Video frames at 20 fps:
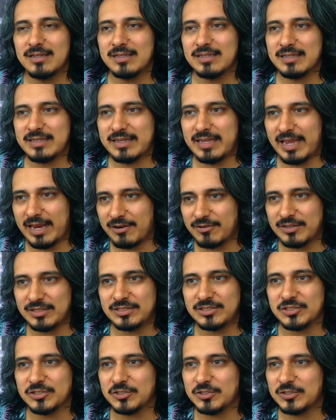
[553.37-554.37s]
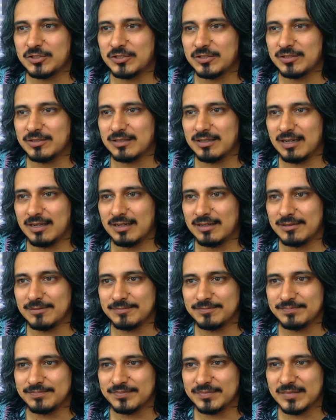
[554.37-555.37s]
character
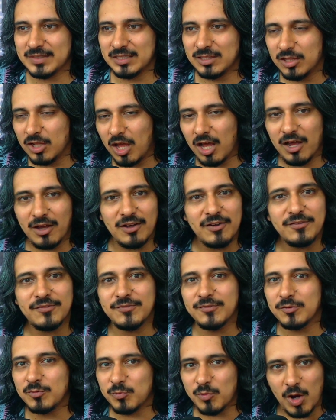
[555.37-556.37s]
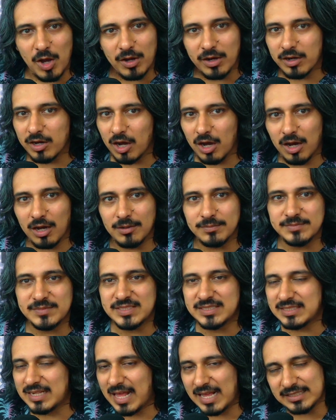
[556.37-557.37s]
love rom-com
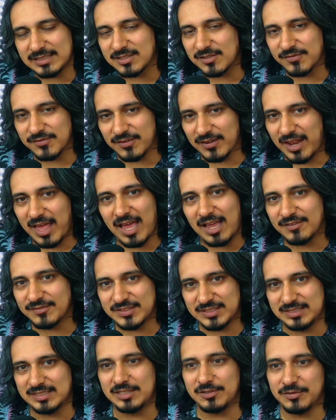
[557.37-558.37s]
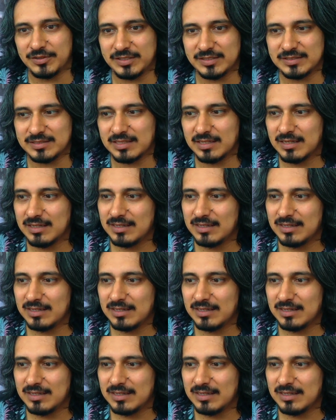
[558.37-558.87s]
slice of life series.